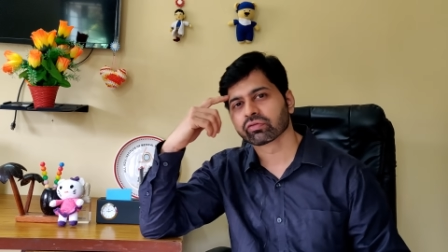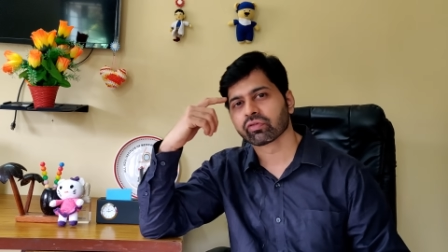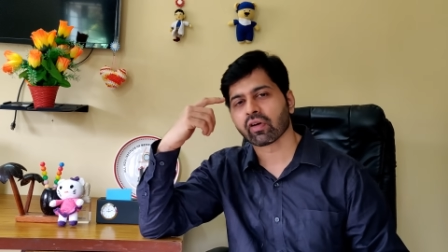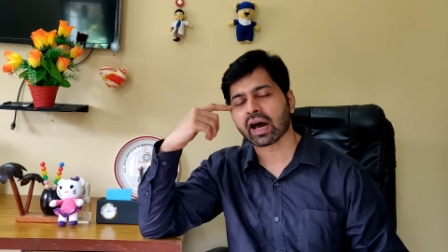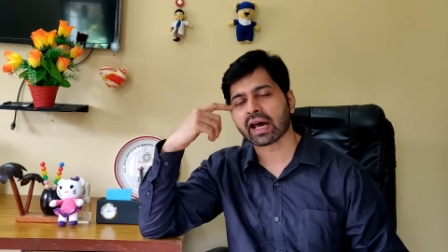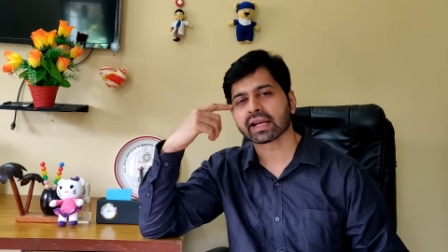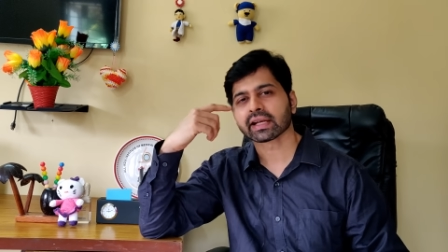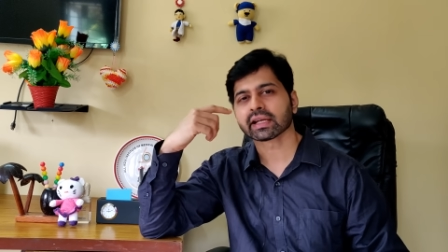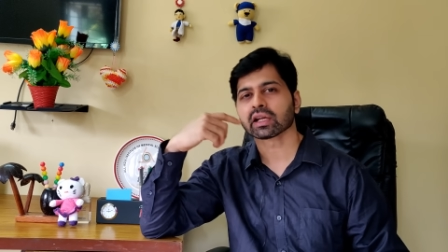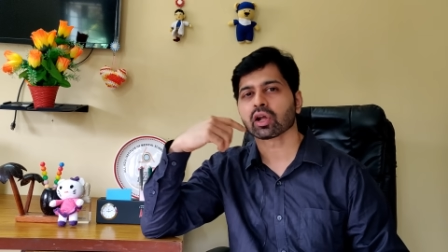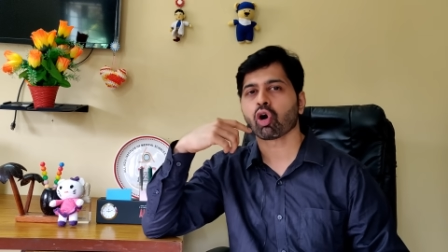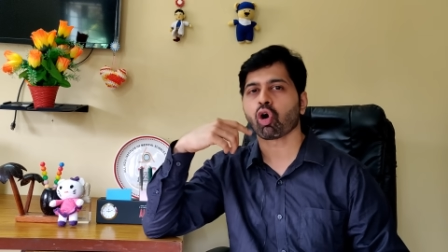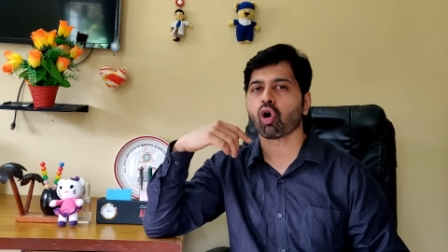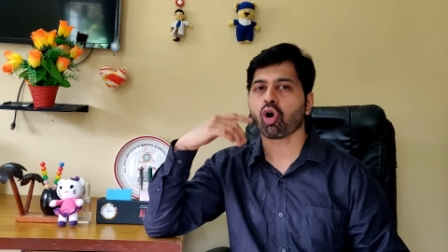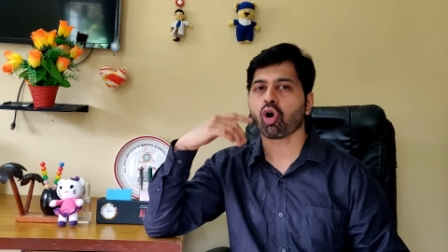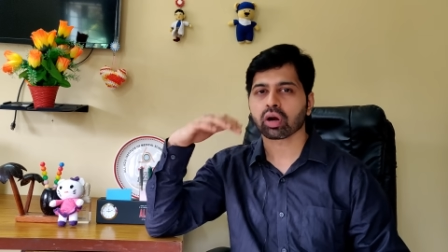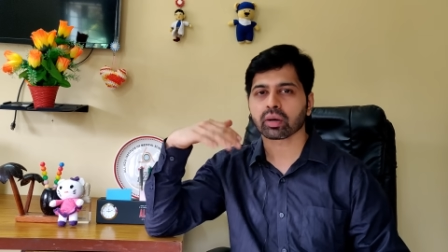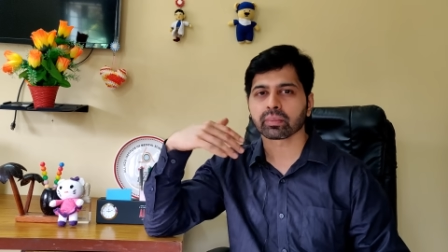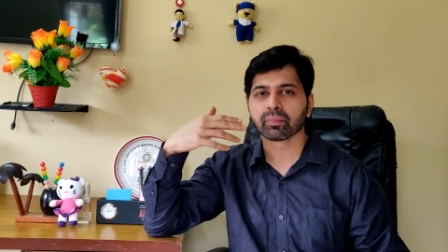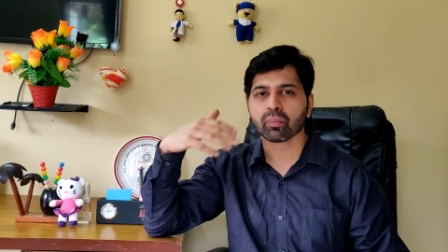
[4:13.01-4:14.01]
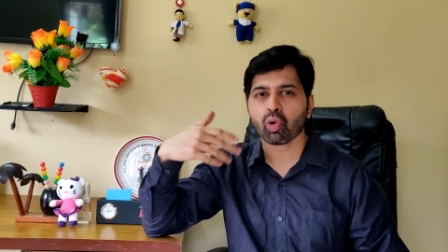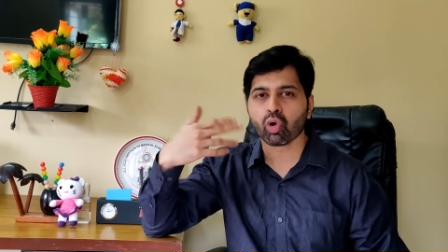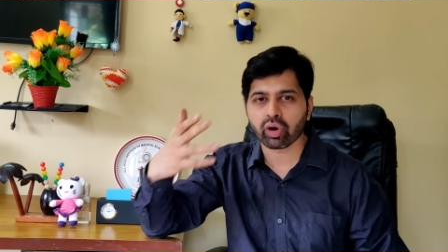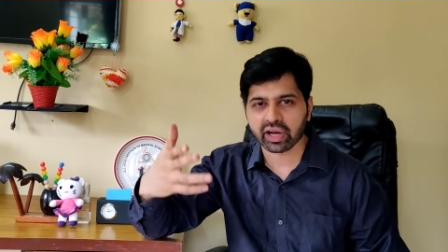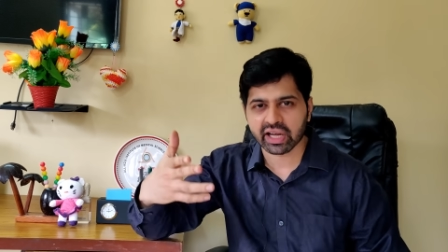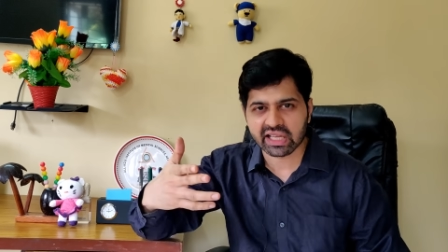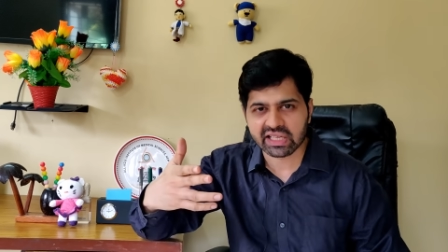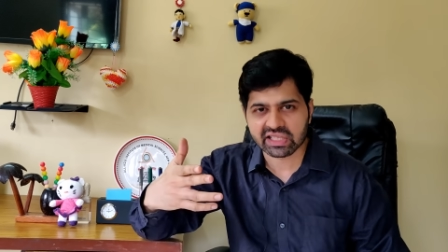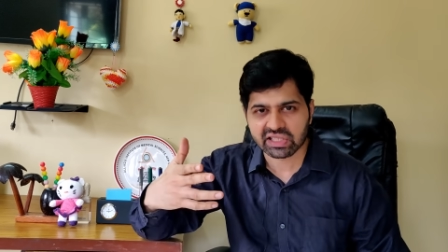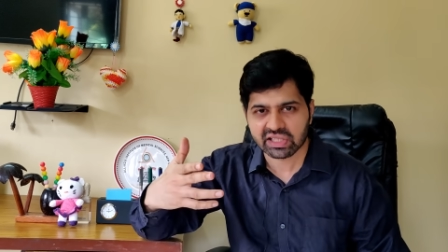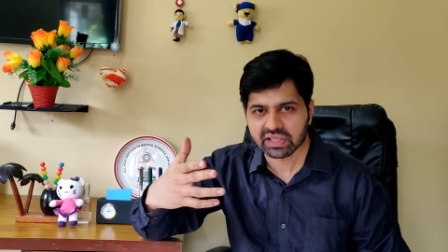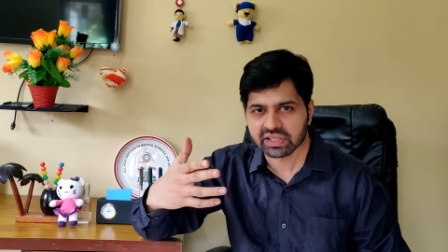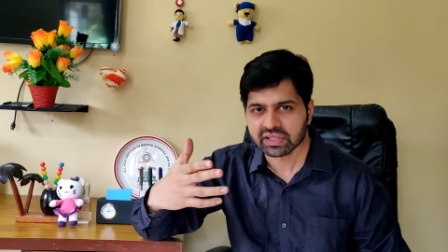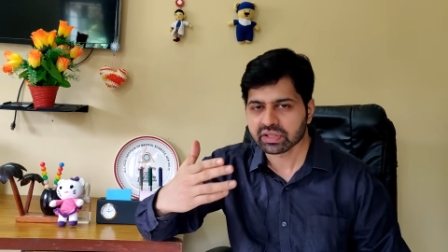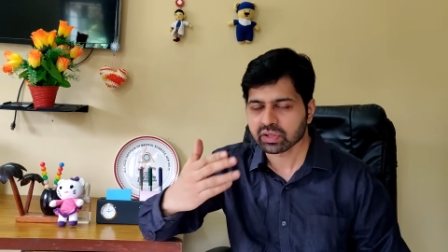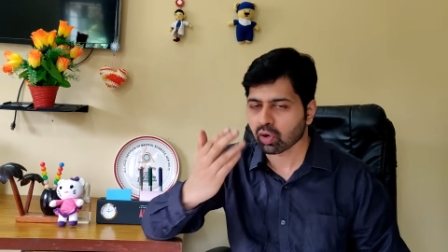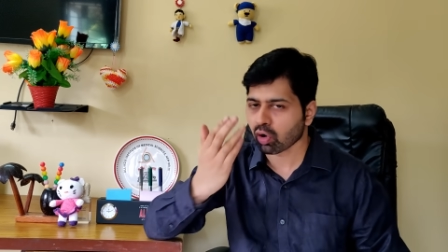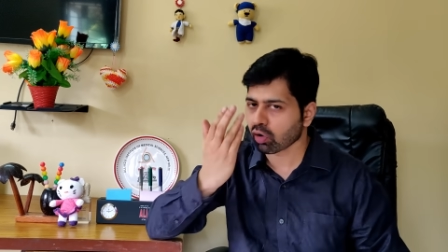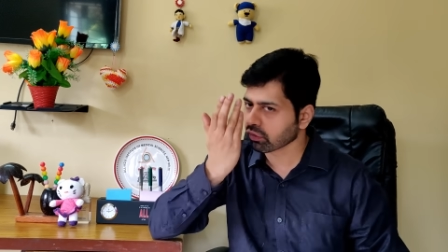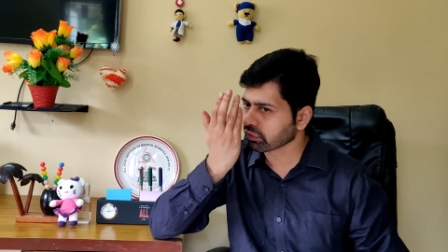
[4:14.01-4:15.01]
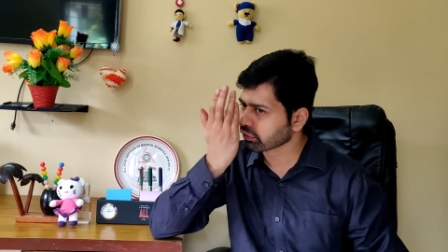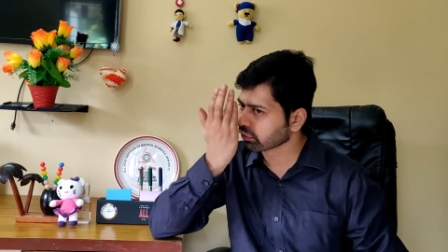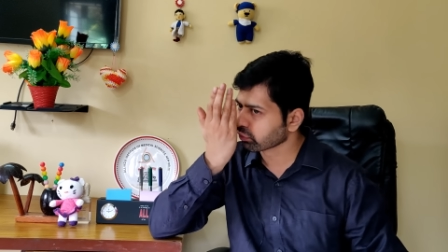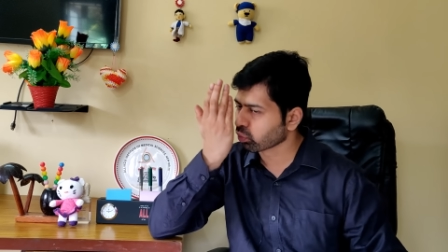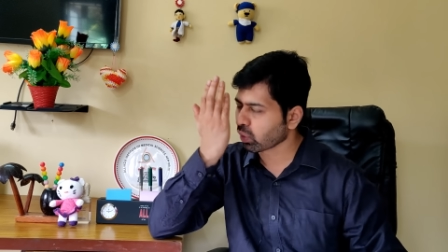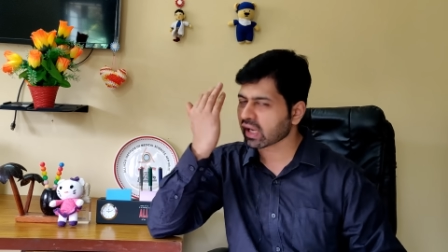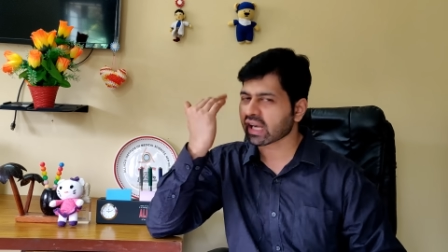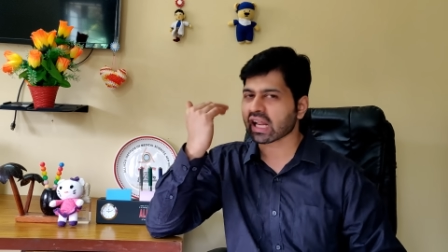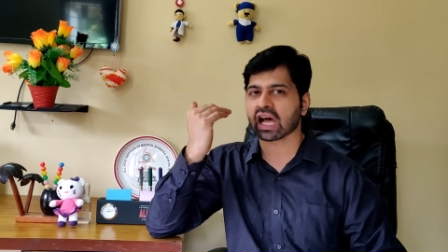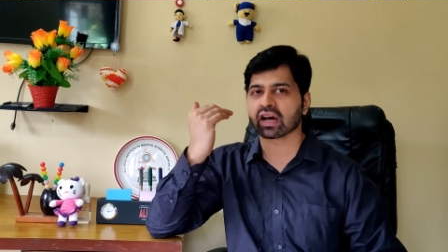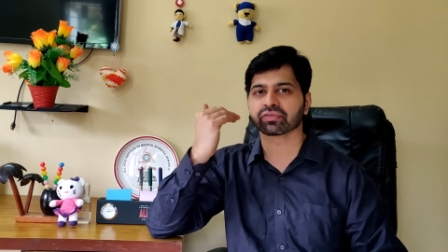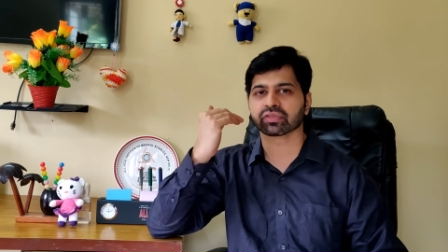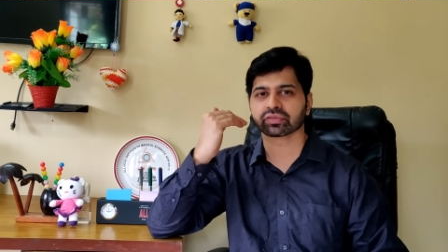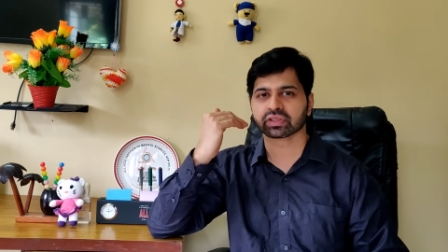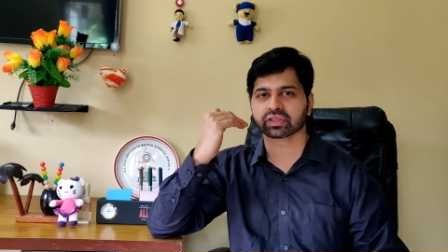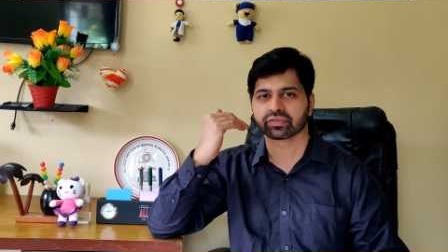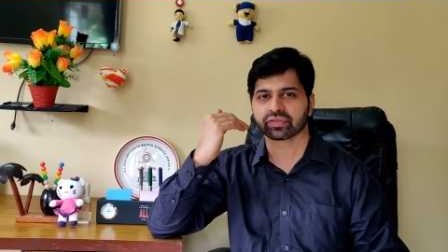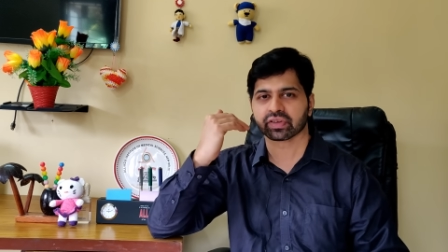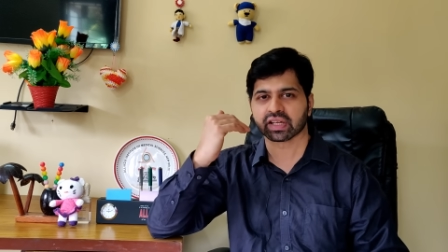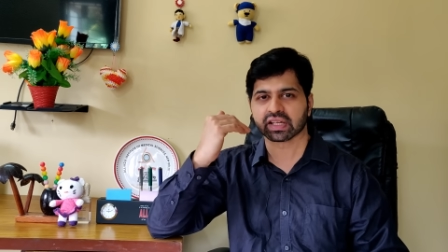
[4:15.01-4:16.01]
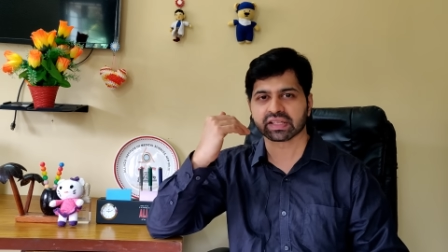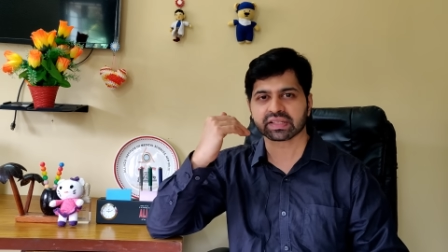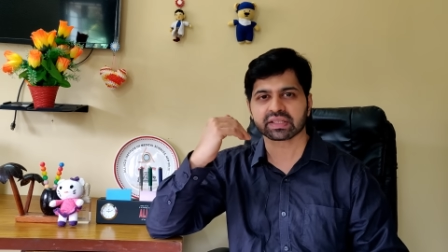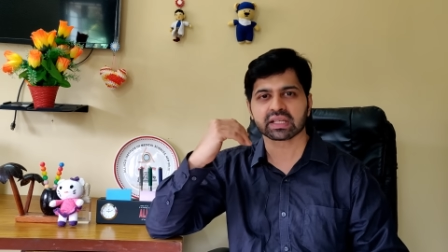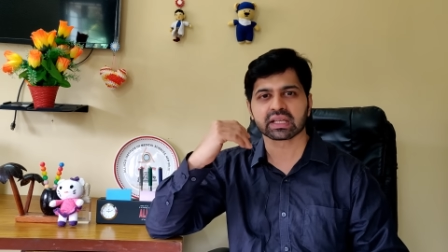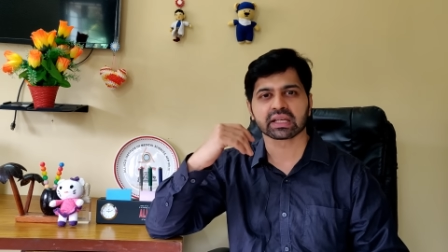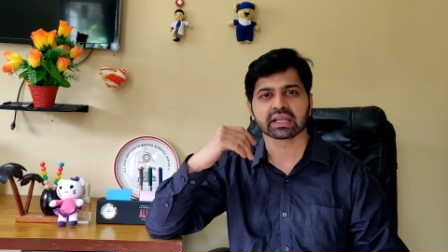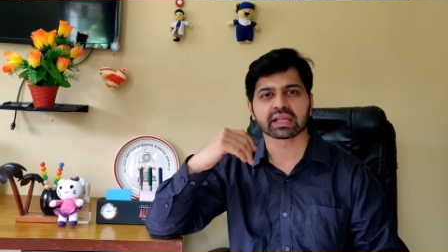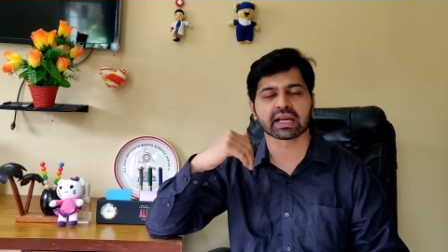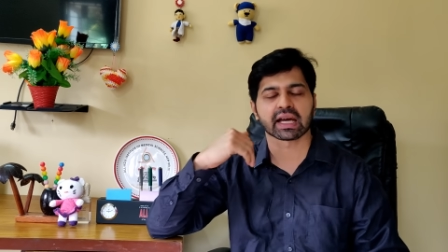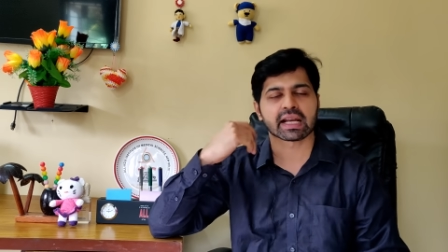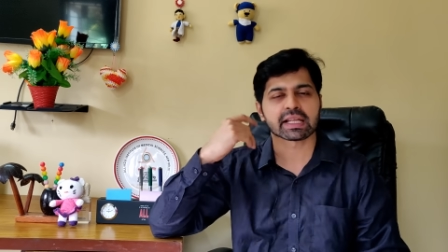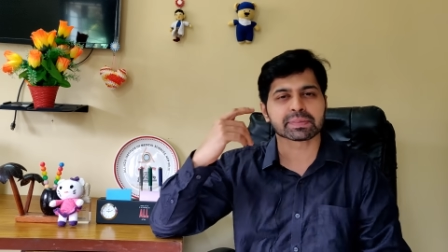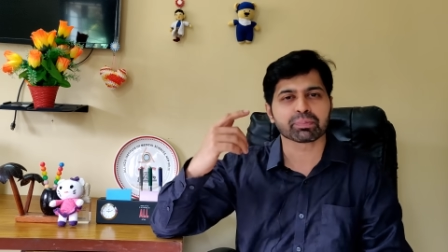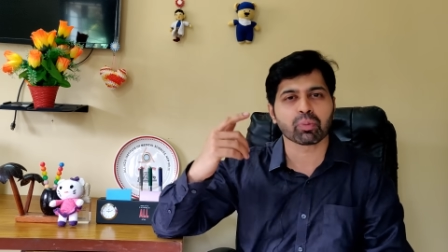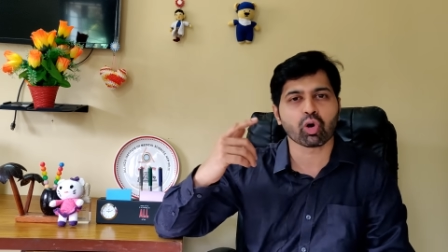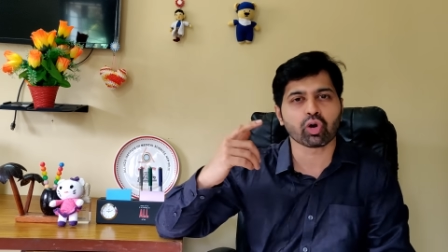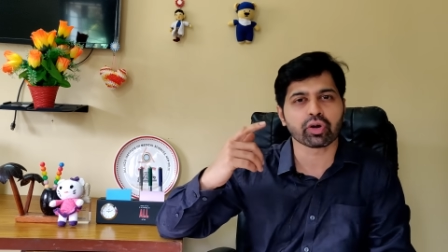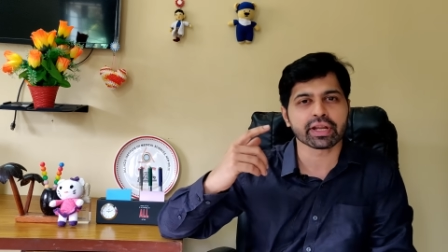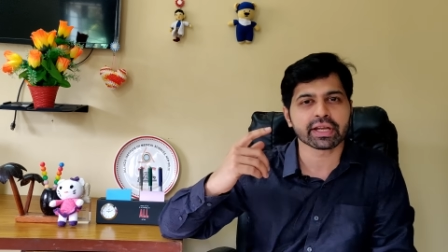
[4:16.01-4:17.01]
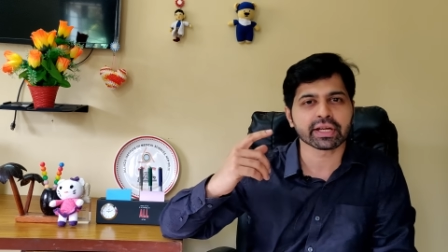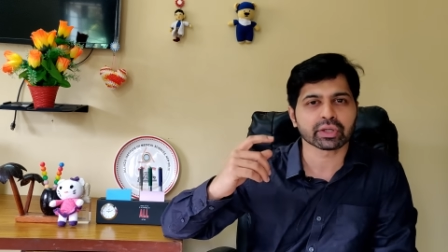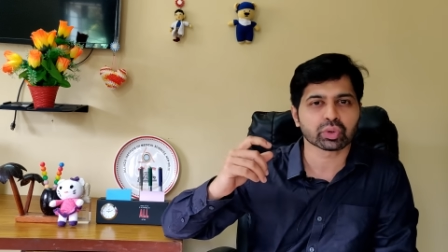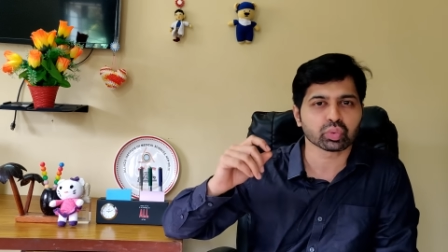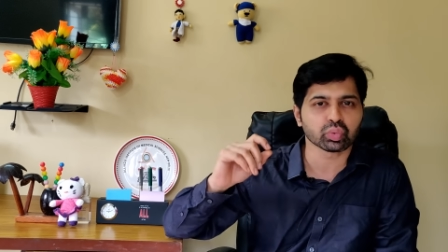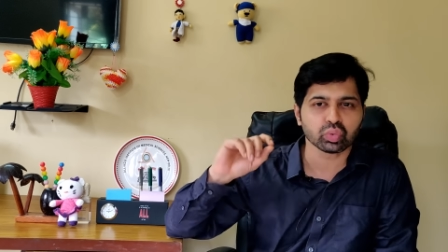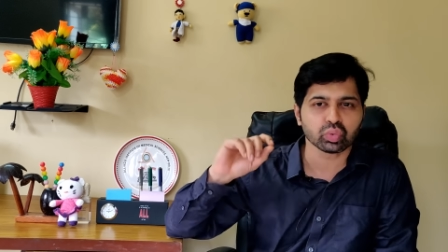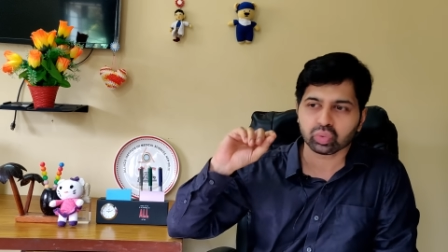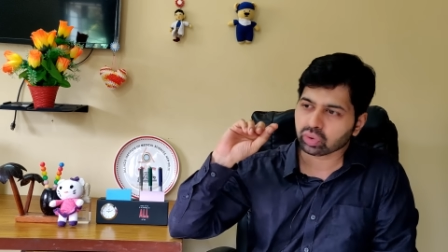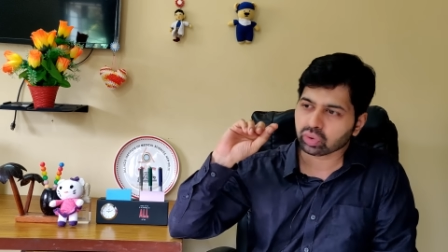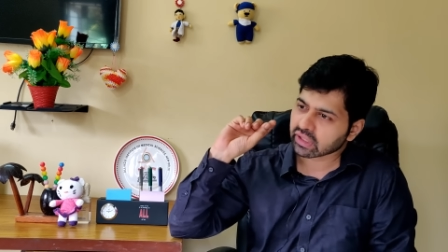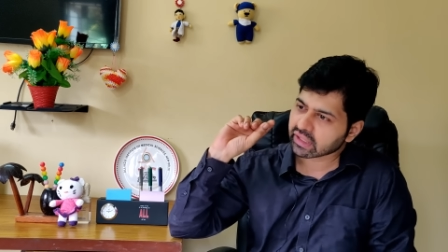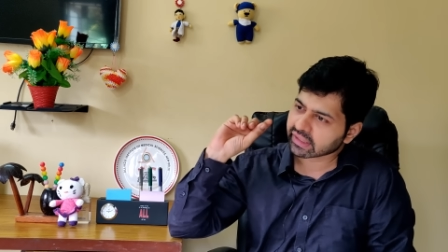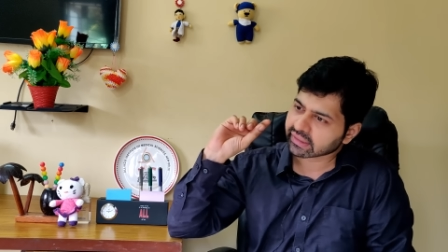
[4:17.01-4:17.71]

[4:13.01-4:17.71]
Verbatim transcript: one or more regions of one half of the face corresponding to